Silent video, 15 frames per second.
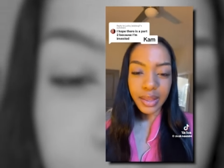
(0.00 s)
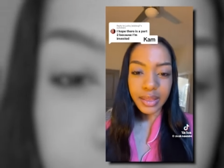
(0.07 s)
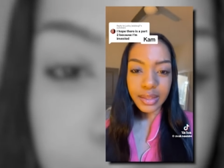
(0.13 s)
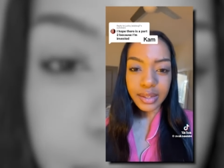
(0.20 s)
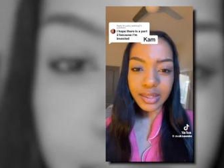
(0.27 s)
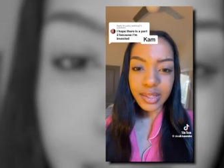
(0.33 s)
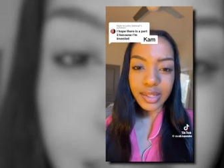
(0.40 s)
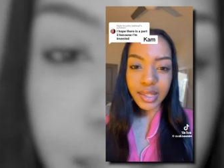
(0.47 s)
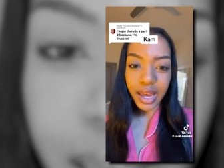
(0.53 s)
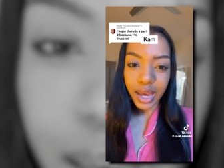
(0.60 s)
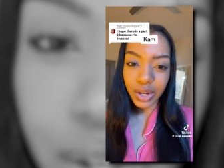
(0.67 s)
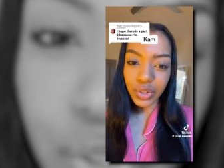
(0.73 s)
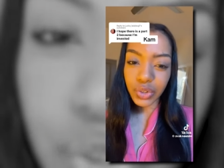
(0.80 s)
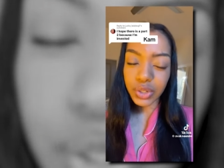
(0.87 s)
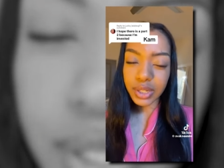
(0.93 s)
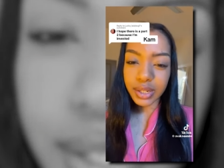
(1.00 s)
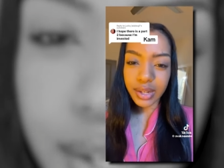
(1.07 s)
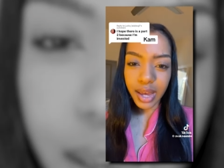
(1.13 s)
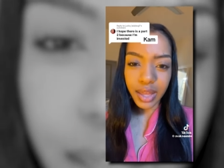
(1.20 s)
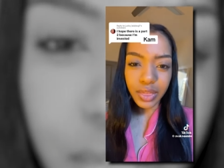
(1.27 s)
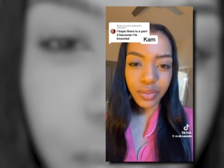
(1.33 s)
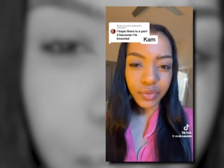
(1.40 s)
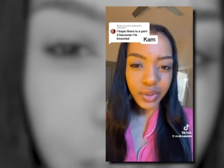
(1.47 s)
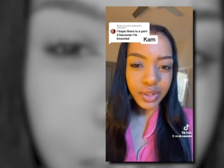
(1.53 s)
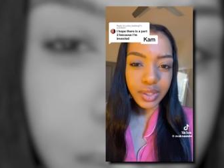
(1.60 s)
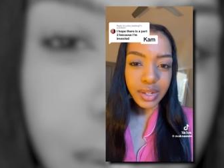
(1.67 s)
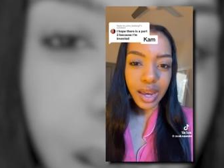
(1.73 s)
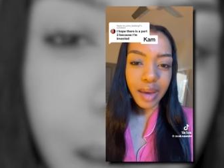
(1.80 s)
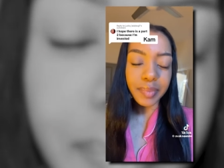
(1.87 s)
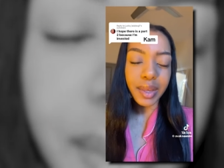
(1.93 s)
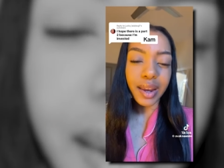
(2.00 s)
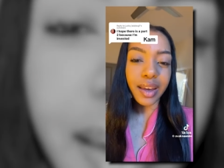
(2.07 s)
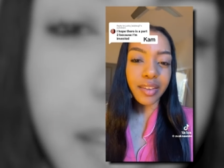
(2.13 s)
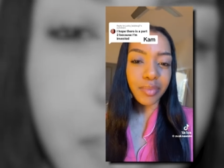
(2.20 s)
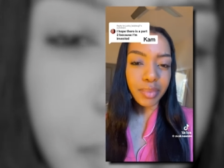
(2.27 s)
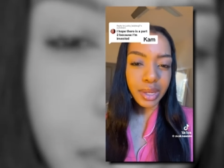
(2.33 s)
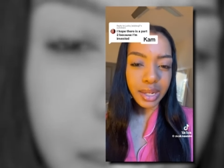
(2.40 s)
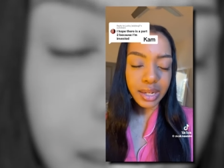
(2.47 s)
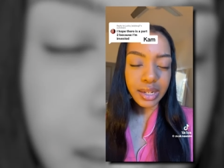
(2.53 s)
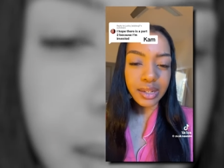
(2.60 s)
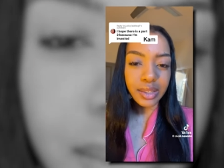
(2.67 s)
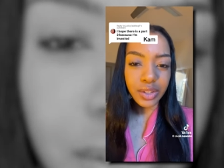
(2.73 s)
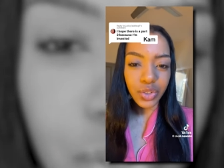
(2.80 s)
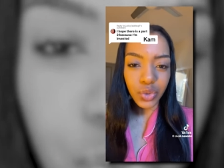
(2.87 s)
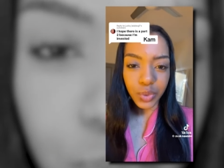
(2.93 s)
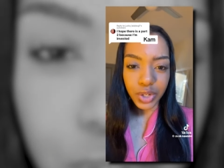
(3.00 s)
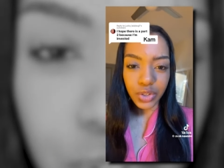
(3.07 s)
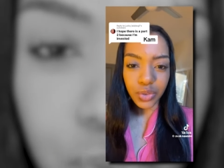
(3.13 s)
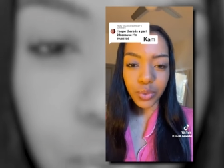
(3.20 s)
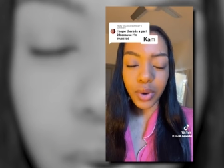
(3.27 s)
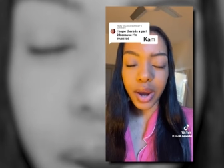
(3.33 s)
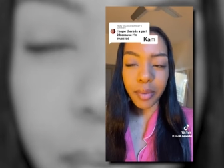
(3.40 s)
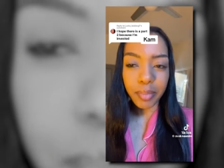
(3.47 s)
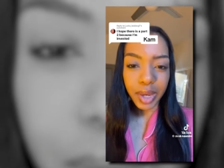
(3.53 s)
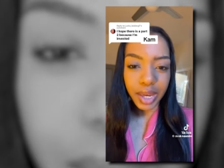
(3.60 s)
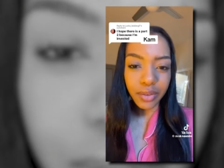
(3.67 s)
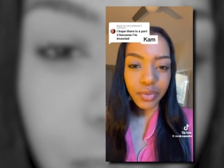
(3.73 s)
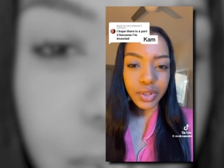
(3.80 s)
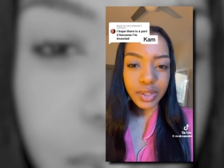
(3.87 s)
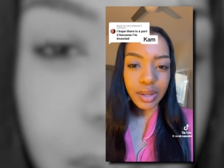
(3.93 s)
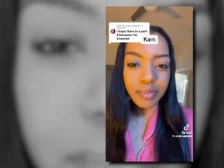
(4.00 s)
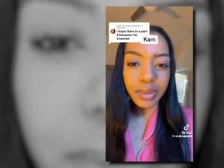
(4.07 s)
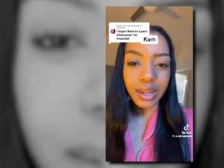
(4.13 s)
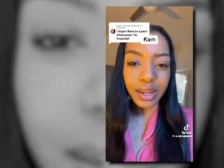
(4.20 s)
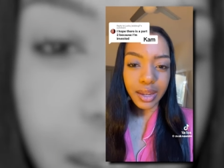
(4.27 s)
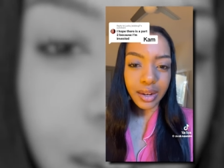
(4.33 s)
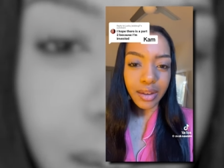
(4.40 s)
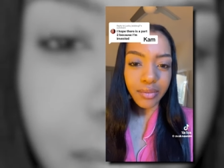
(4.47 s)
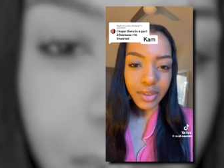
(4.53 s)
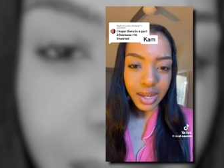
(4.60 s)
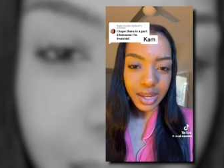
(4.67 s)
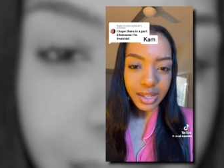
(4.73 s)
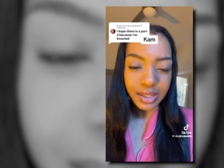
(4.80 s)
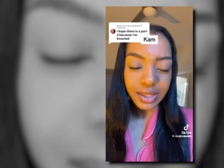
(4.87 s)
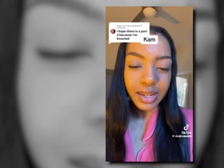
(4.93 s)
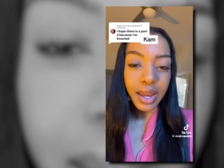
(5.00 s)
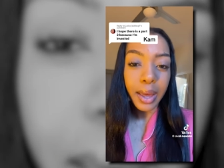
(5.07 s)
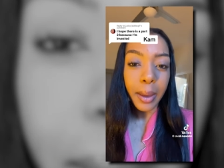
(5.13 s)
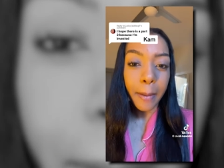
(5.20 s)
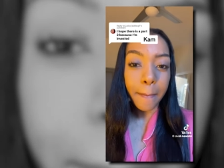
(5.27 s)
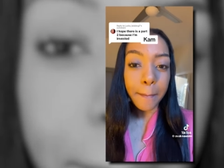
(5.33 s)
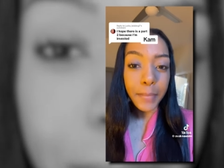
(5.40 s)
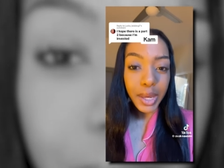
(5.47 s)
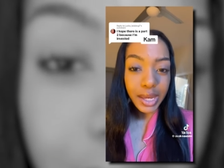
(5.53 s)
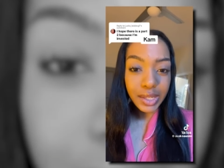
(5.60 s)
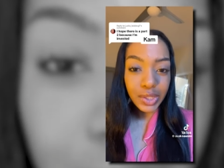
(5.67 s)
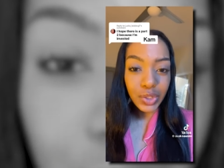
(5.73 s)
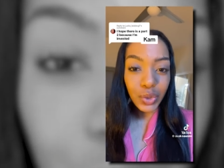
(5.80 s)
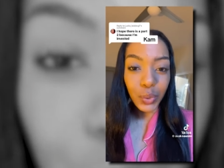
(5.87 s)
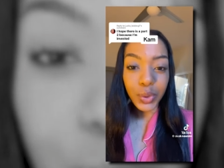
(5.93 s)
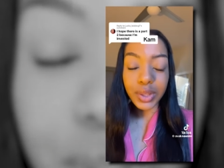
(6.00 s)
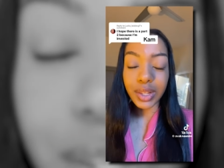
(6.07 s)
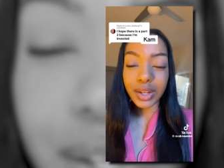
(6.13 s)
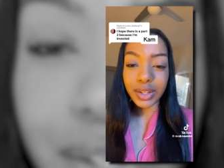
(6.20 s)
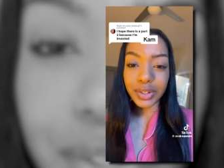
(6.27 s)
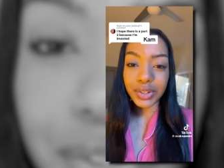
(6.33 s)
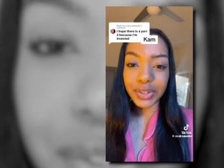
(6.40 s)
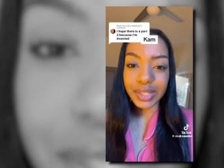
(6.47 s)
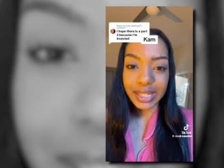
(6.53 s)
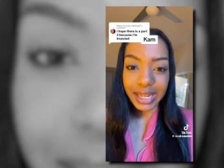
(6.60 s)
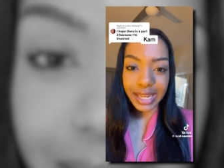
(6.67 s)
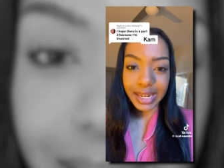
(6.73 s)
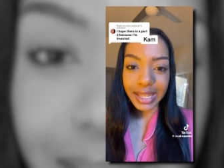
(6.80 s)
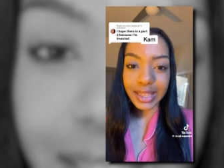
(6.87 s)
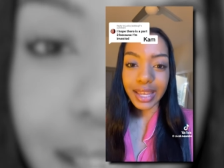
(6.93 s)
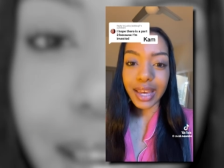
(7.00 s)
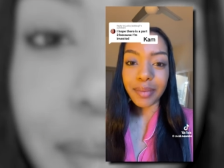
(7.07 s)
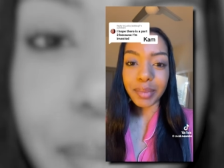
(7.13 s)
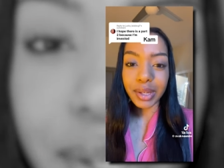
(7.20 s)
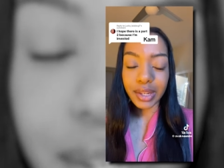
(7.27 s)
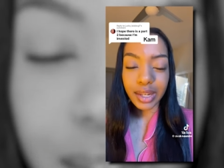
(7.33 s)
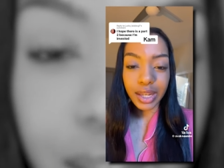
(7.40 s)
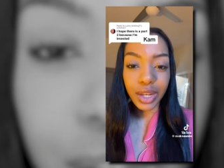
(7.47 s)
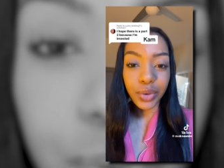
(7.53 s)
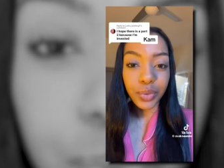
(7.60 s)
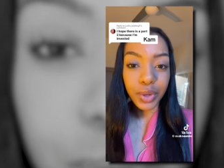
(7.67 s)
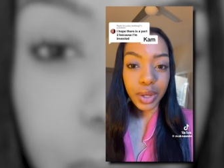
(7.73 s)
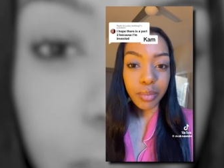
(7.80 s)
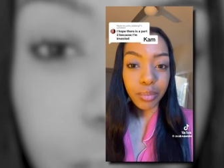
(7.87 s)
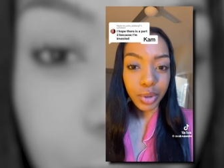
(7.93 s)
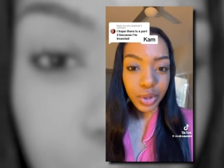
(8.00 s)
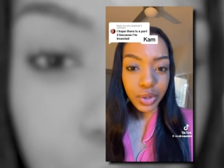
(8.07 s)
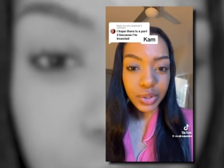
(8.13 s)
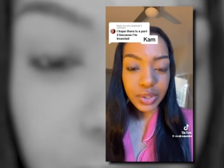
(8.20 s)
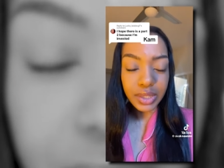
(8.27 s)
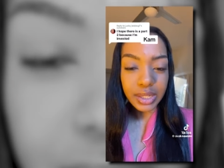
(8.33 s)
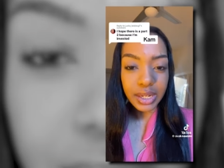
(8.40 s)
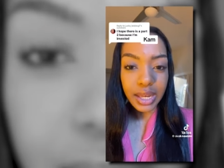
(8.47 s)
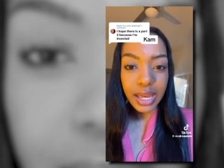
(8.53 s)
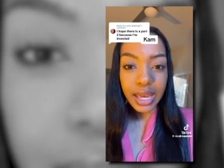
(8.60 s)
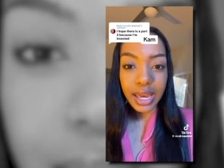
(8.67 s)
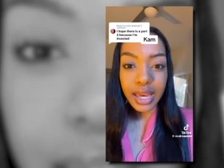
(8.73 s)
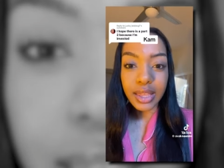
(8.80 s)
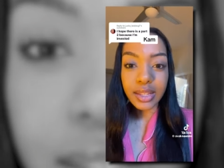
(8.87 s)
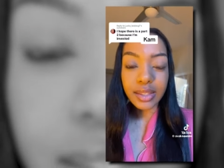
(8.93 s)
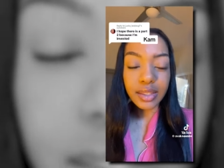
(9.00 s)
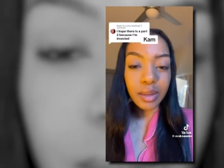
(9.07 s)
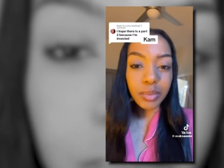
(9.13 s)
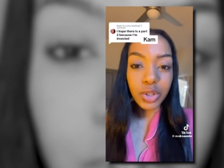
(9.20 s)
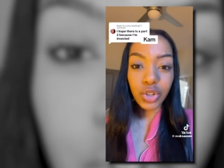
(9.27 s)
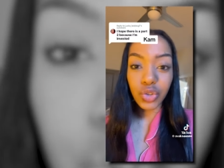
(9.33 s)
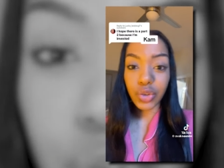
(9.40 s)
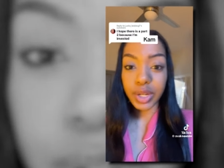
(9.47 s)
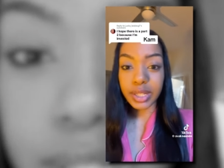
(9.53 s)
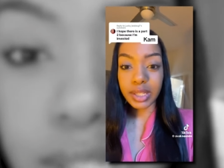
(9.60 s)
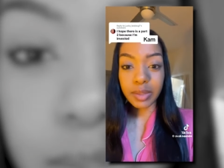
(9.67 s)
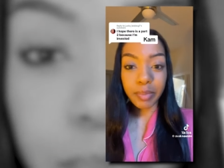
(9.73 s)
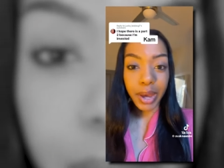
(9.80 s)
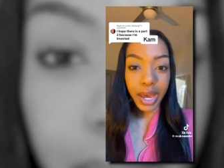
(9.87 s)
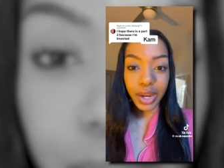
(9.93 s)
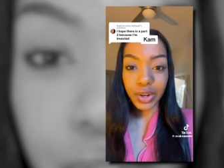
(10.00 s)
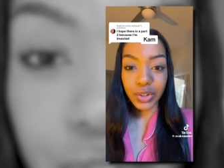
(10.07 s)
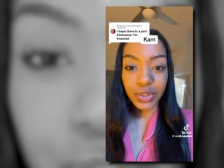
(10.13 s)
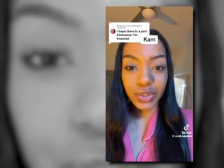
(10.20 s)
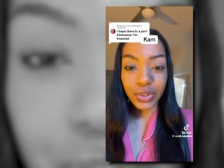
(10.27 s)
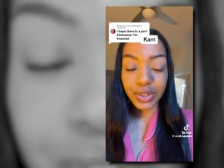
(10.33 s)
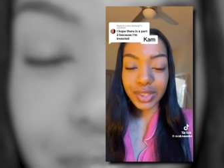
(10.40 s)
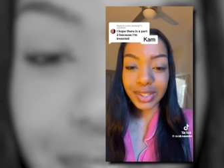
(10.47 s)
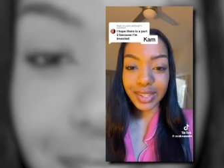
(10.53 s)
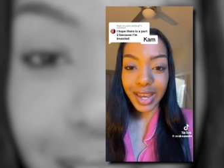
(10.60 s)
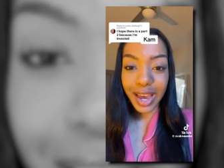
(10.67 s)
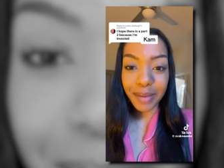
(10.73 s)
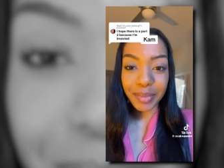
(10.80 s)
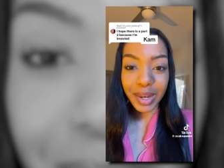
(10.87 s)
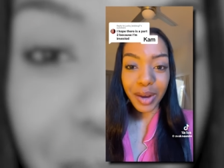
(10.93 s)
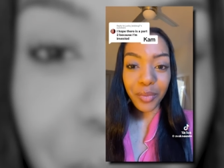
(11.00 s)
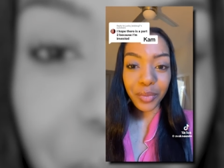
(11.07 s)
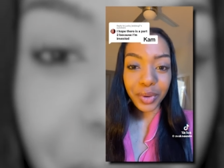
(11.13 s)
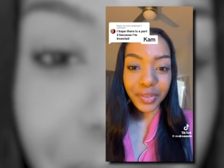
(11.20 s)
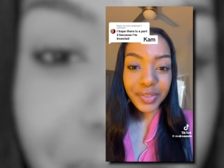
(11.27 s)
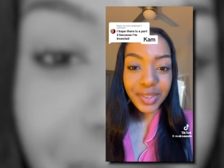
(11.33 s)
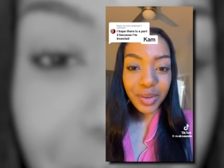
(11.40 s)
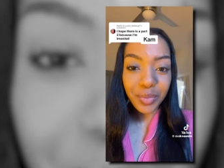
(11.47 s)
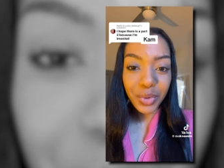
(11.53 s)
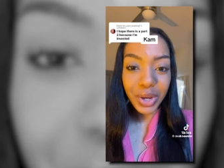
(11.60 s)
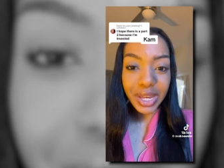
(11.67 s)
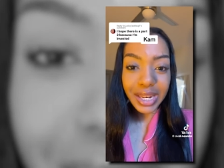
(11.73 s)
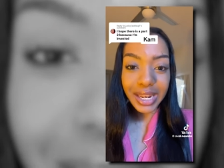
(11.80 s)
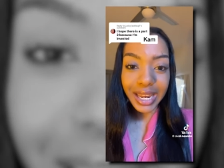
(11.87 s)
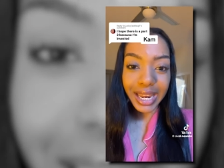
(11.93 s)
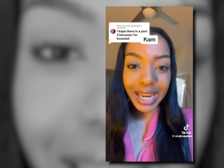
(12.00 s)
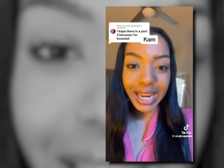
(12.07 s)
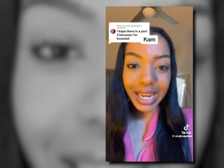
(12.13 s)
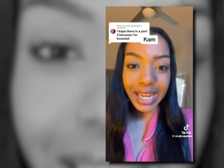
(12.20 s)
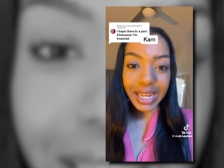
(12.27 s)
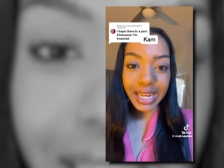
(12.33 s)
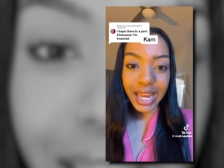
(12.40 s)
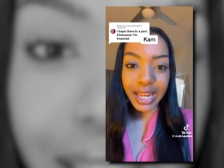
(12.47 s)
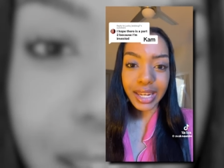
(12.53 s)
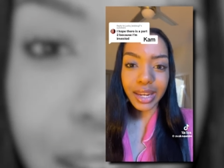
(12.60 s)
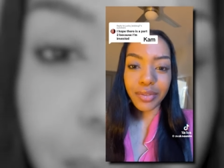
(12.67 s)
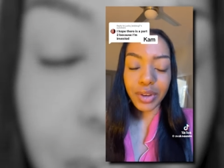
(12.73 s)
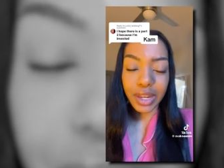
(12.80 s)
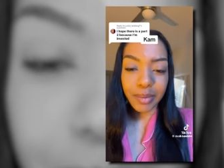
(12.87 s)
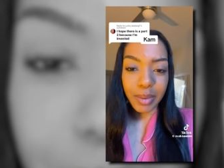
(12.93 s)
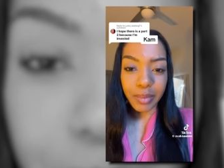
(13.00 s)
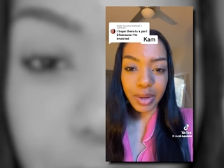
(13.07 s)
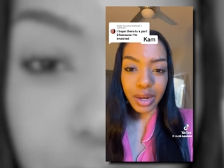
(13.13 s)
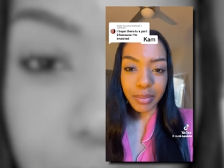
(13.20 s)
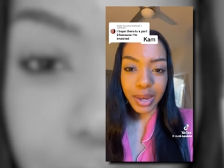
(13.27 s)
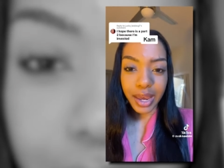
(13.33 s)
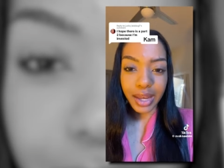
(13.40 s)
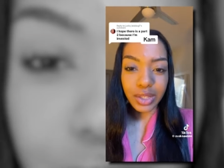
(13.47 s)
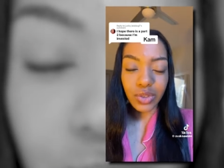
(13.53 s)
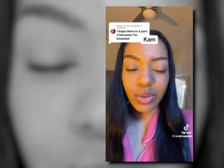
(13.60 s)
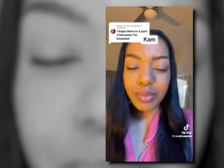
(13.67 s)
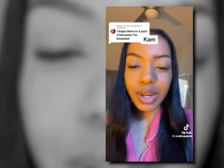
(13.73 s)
this is actually not the first time that I have been in a situation where I paid for something in advance based on the understanding that I'm going to get reimbursed, and then something transpires during the time that I'm with someone and I never get my money back. So I'm